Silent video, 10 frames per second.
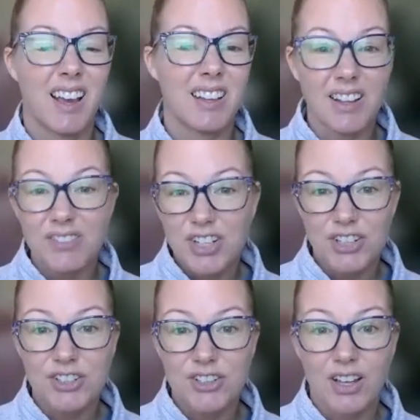I'd love to
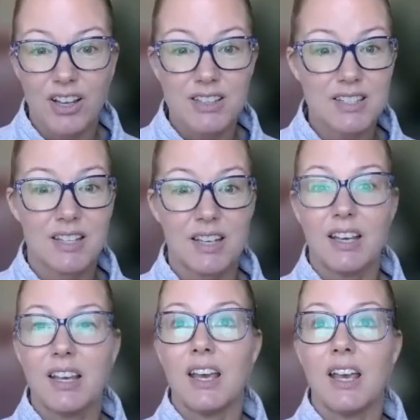hear your thoughts.
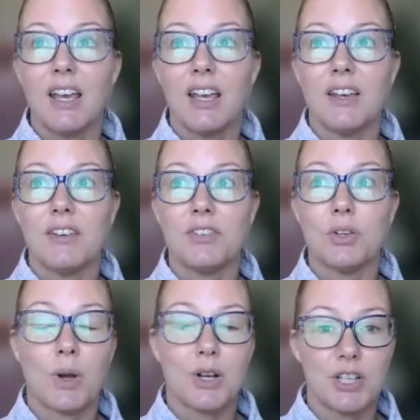If
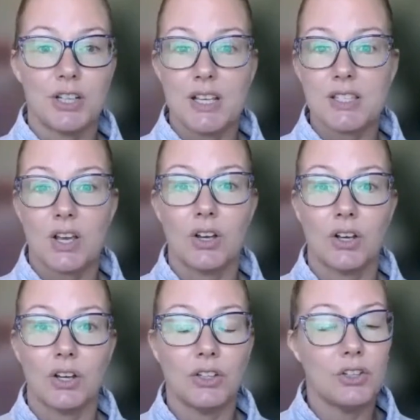you're watching this
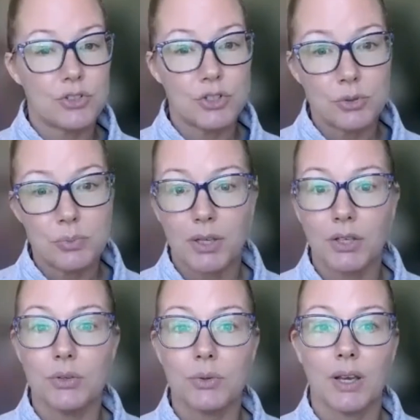on YouTube,
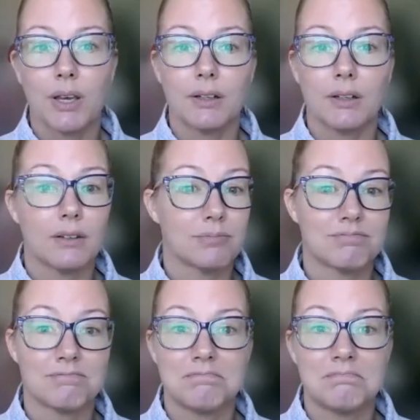you can
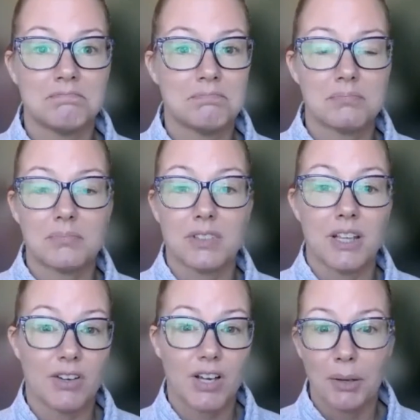
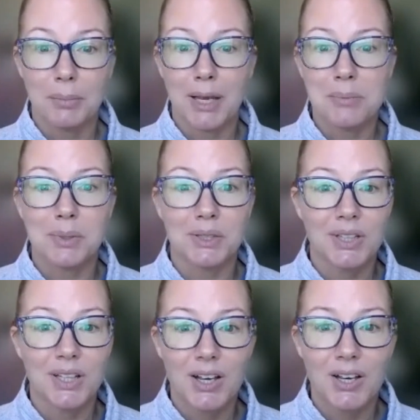leave a comment
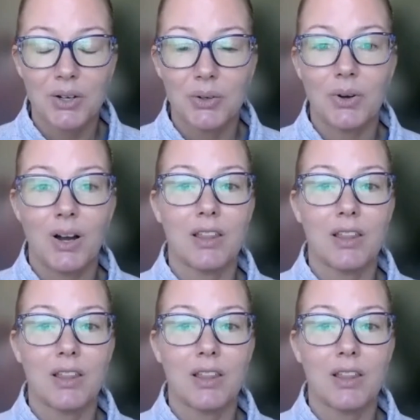below.